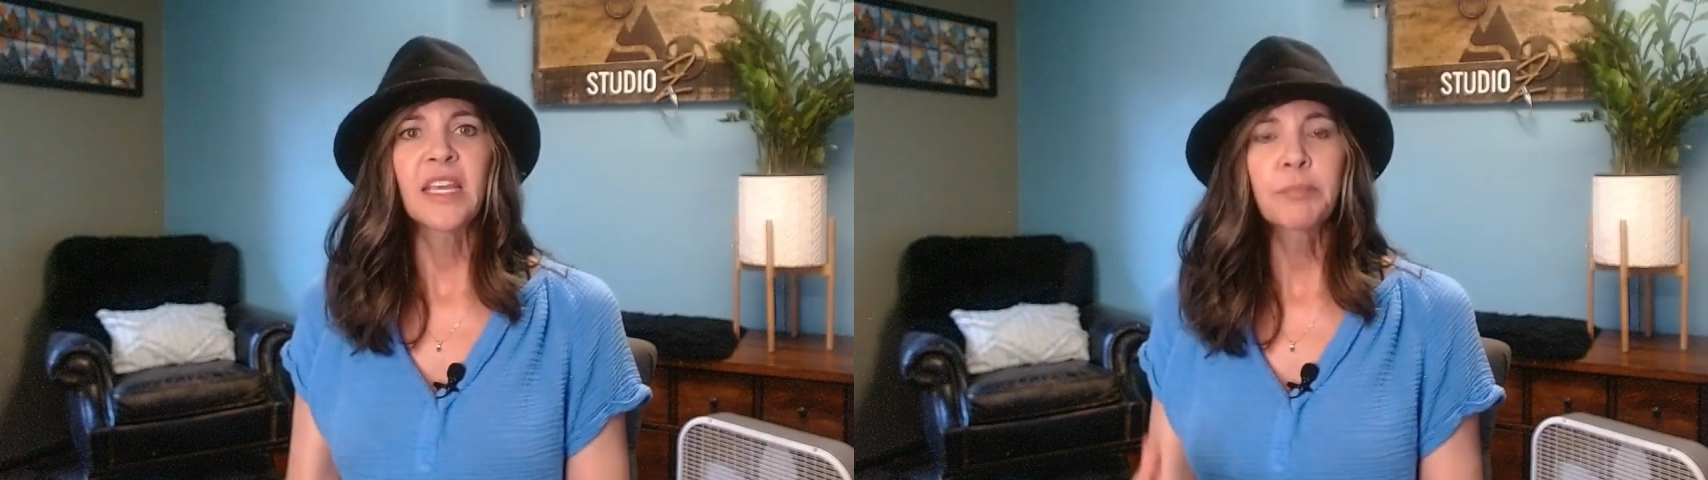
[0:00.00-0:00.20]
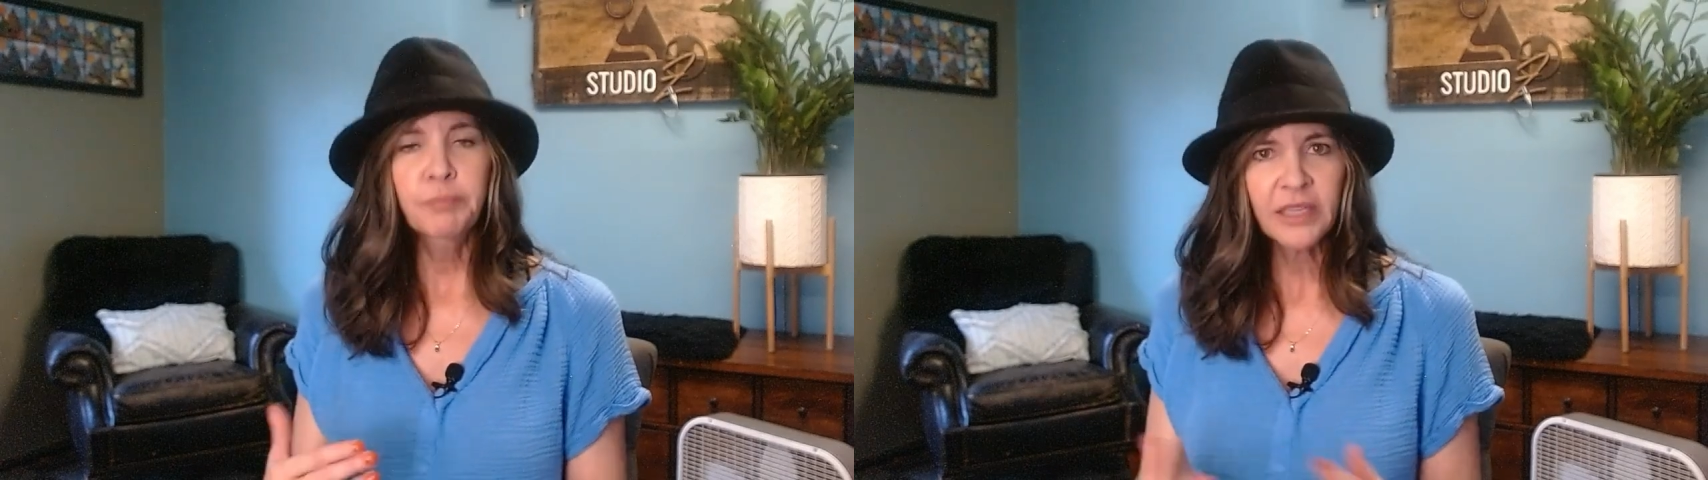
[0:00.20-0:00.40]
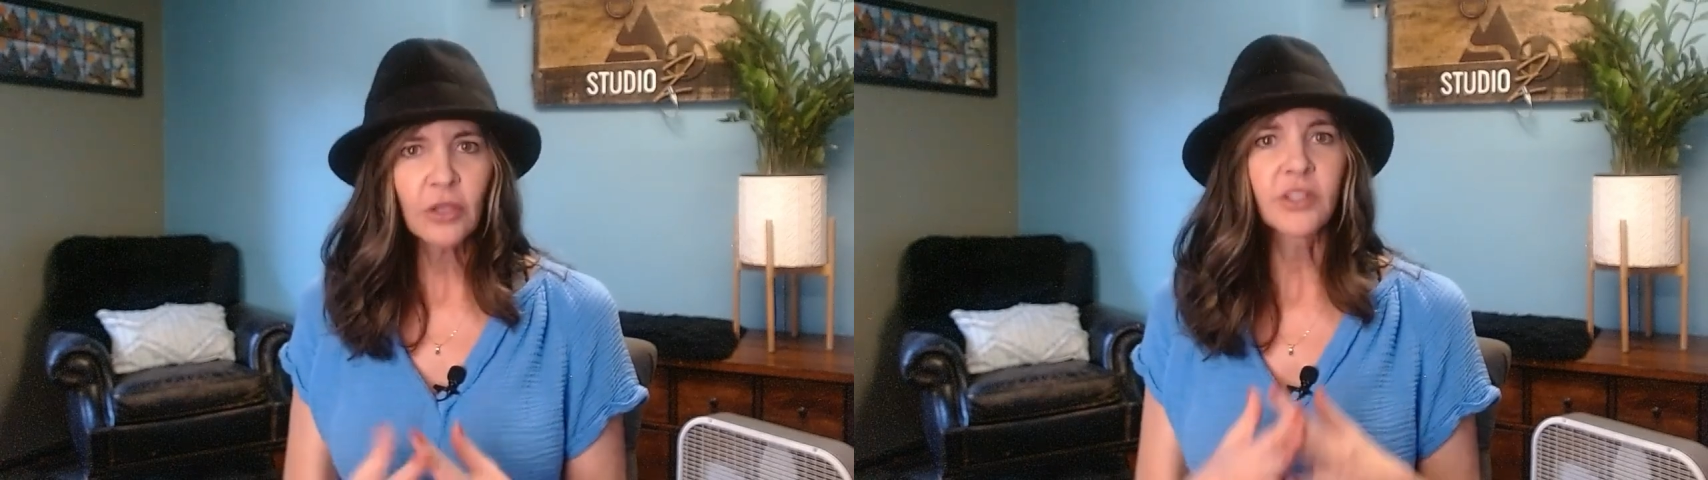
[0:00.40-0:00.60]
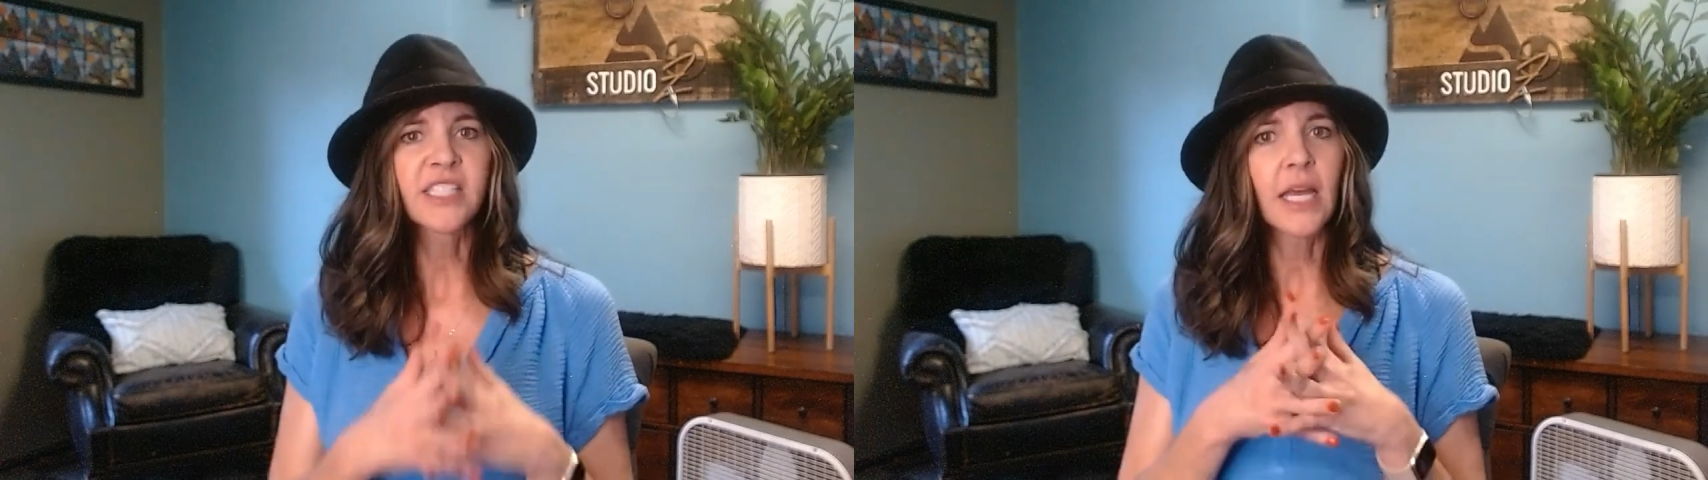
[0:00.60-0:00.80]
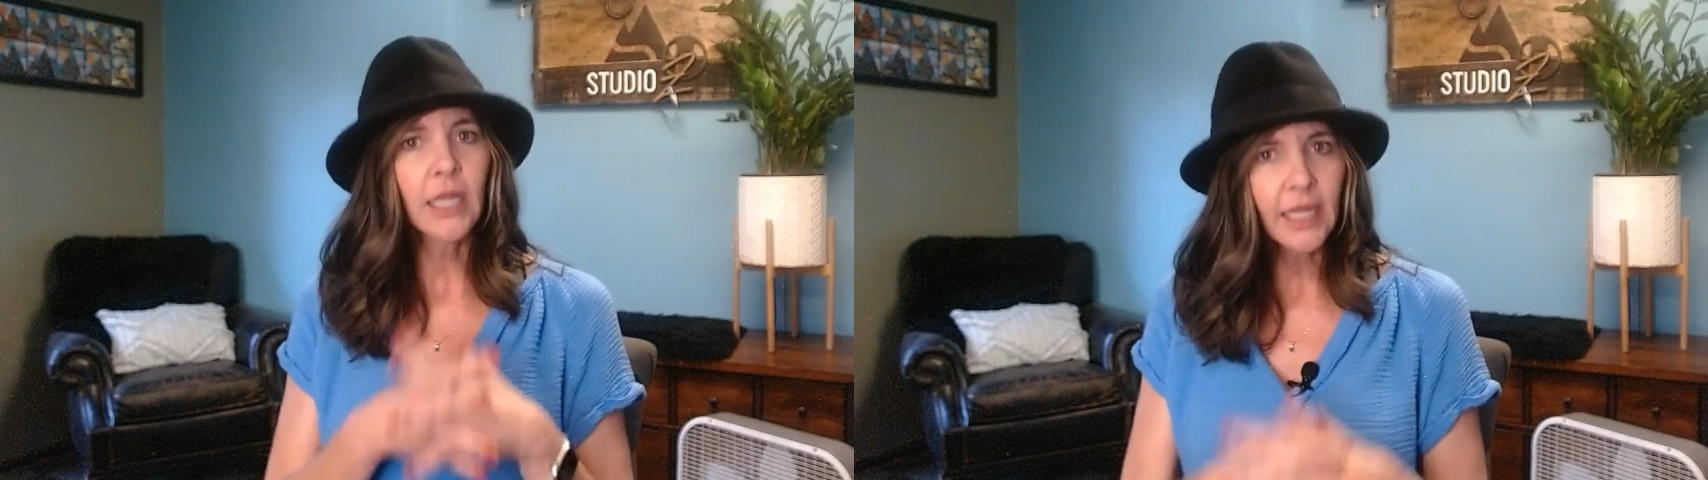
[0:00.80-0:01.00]
It builds
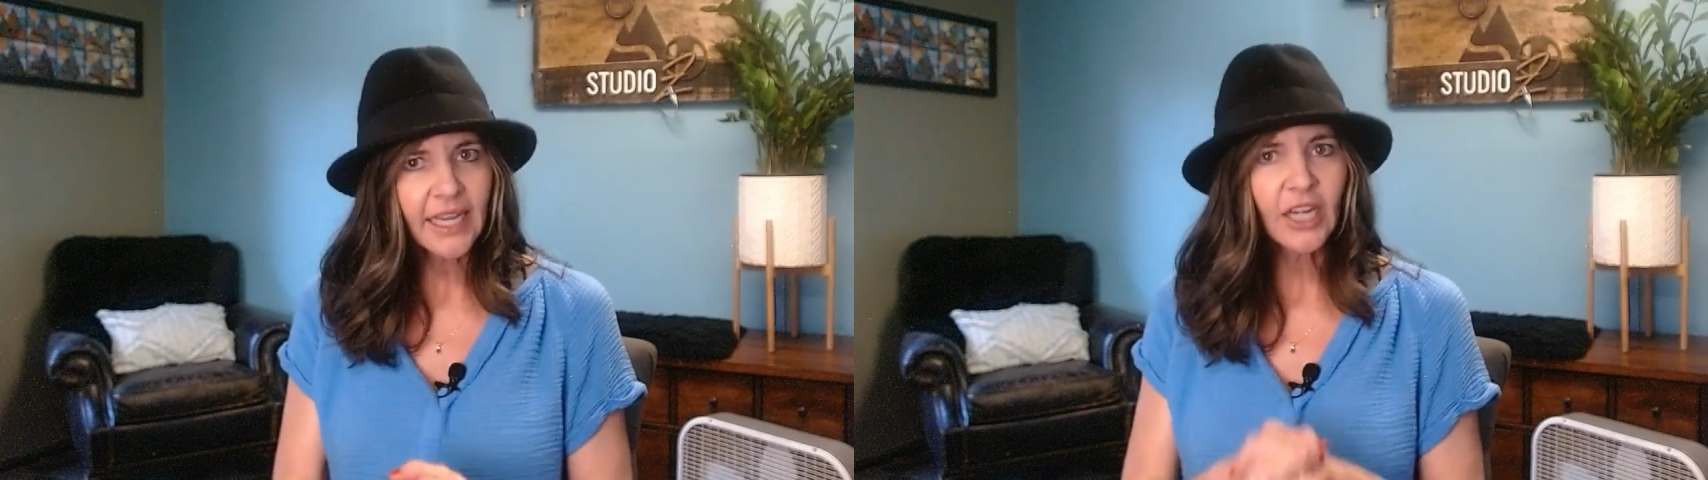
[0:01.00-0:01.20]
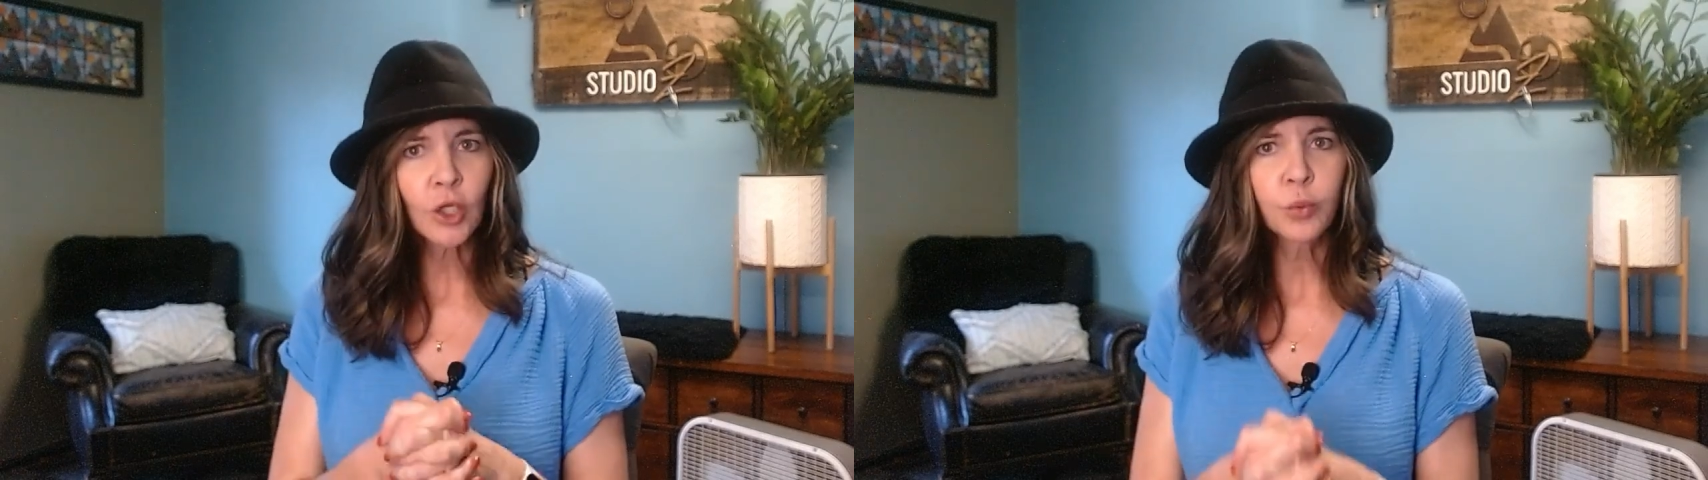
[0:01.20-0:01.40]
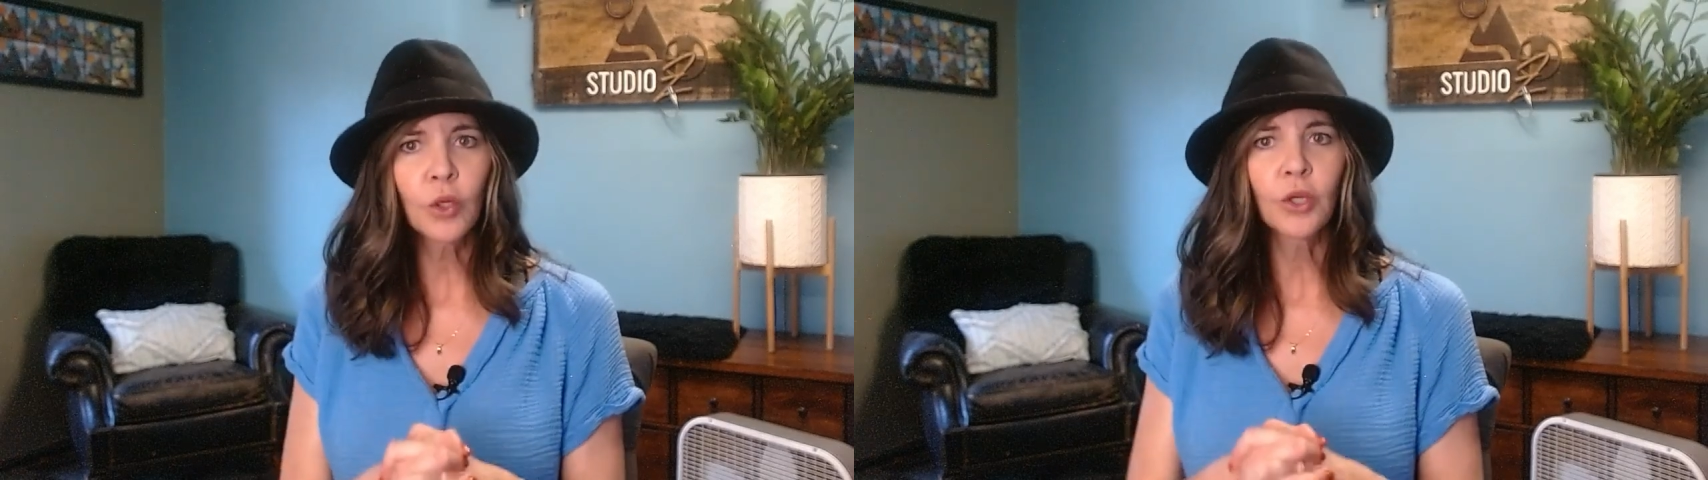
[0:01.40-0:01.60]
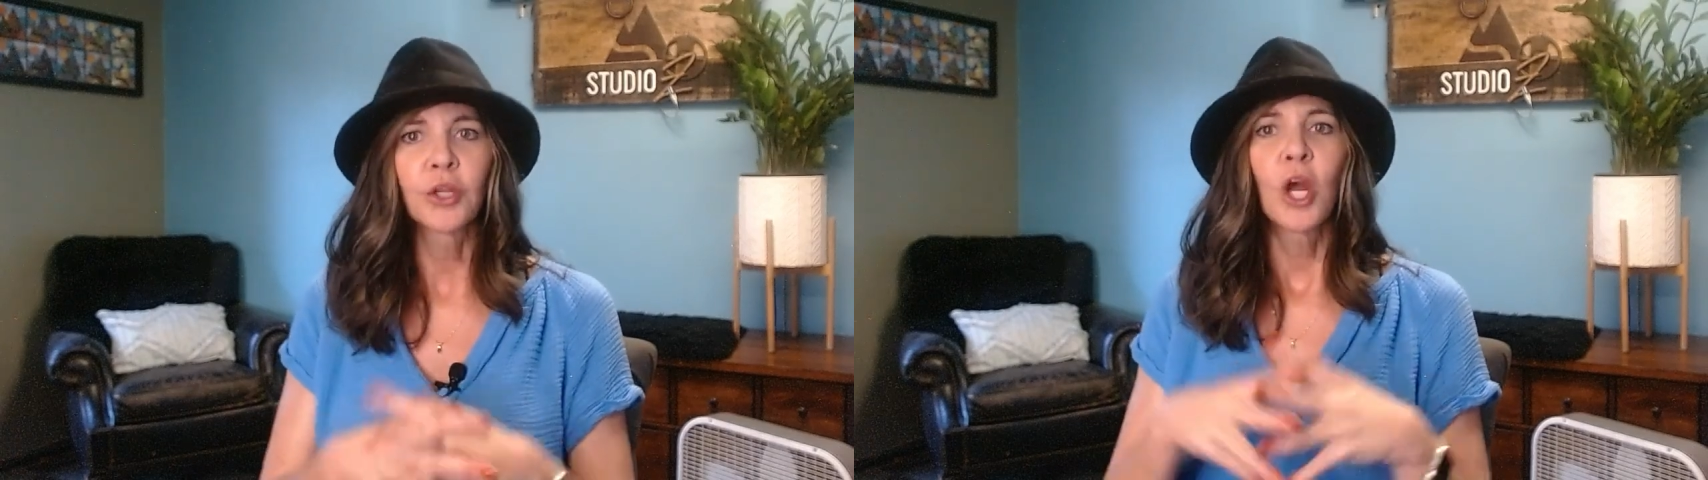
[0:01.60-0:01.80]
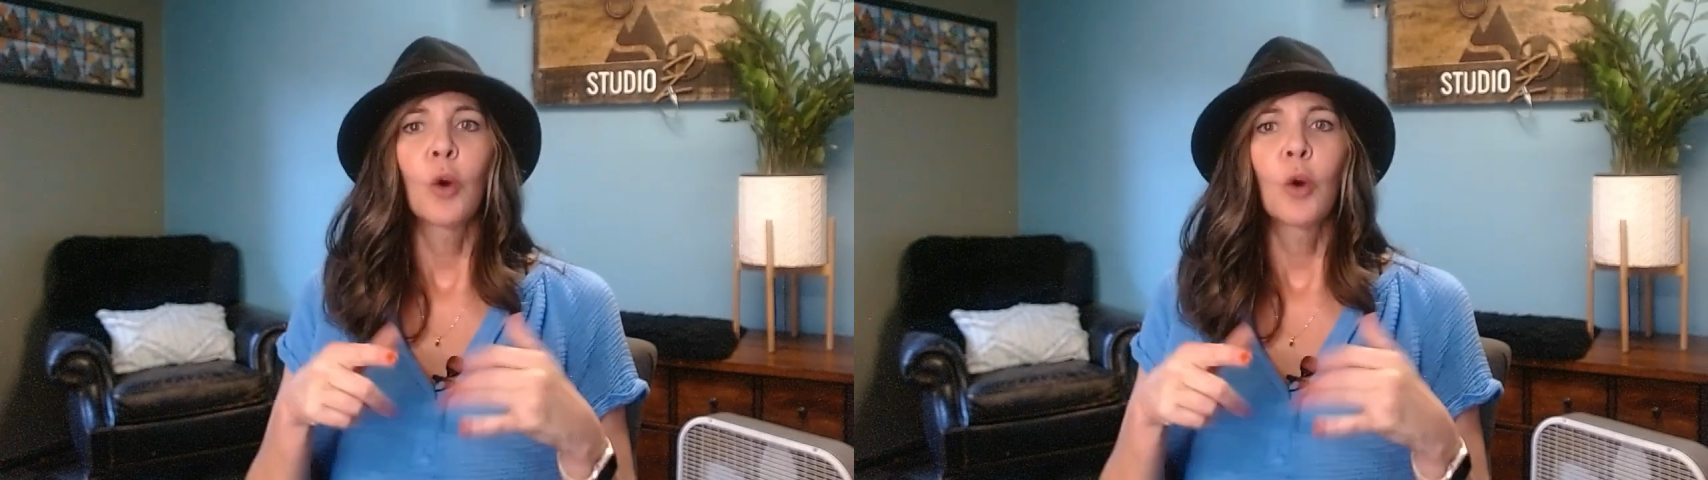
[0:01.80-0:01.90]
a layered world